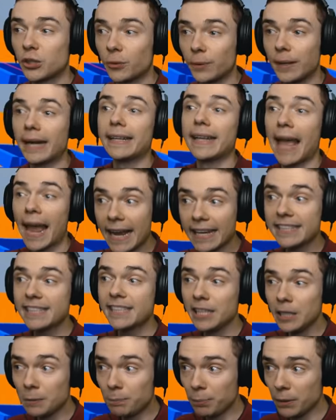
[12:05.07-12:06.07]
So we had S
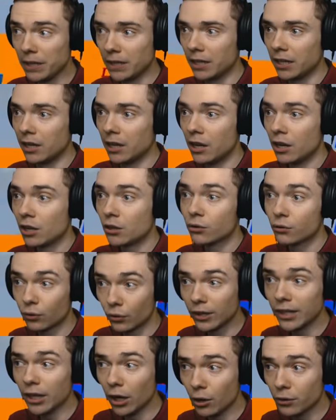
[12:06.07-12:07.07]
C P
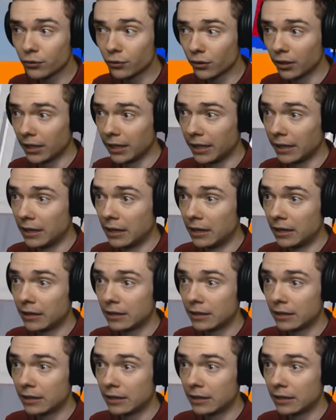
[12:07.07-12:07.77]
three oh three.